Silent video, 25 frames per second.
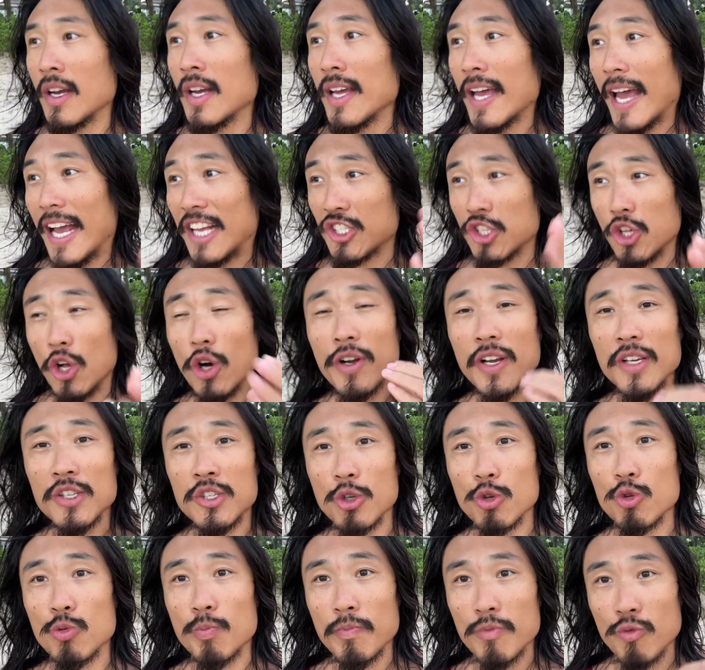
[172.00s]
as long as
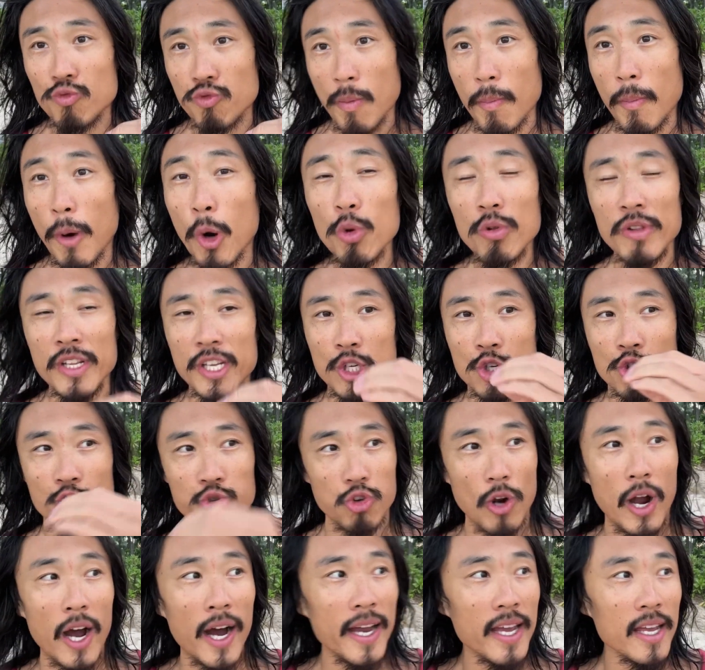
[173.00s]
you remotely
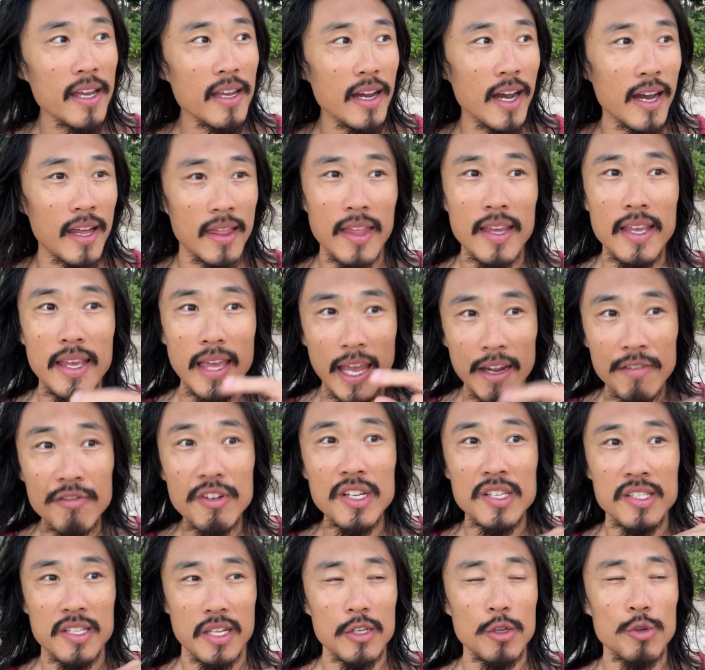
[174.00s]
try, I think
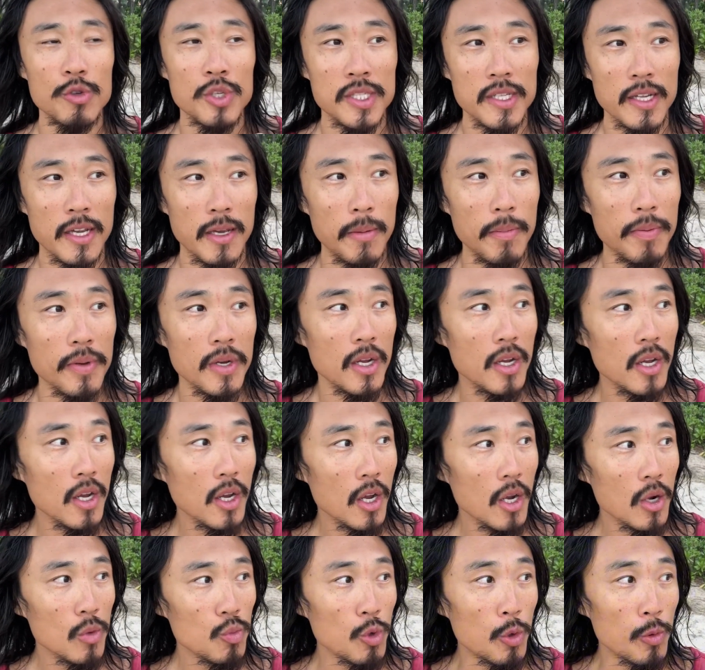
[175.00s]
every single step
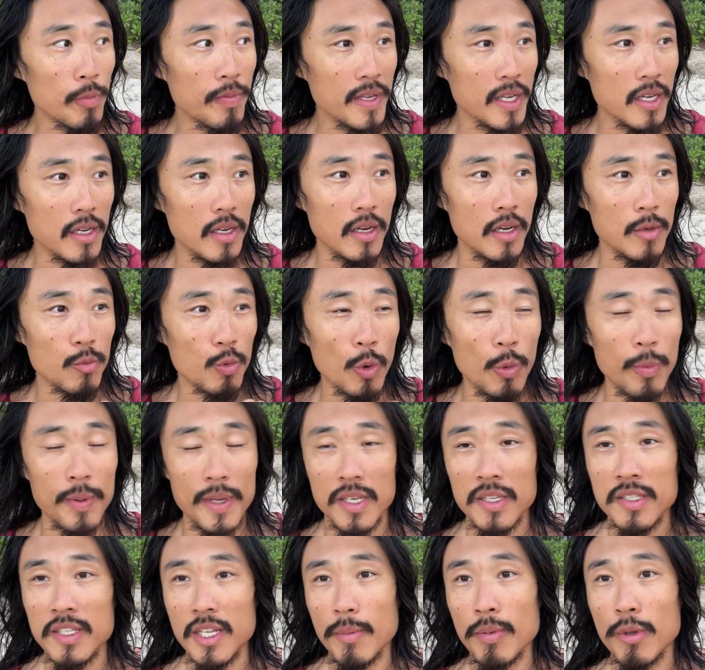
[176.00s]
will be
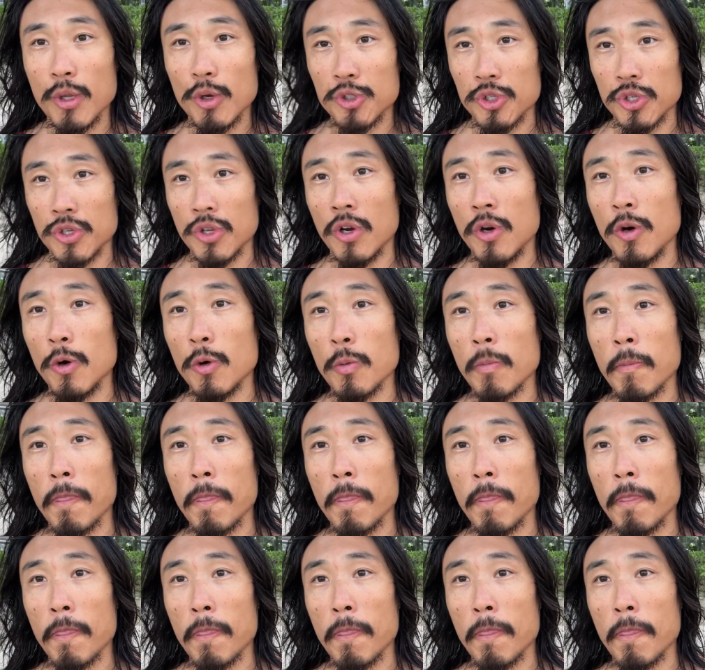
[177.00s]
a step closer to home.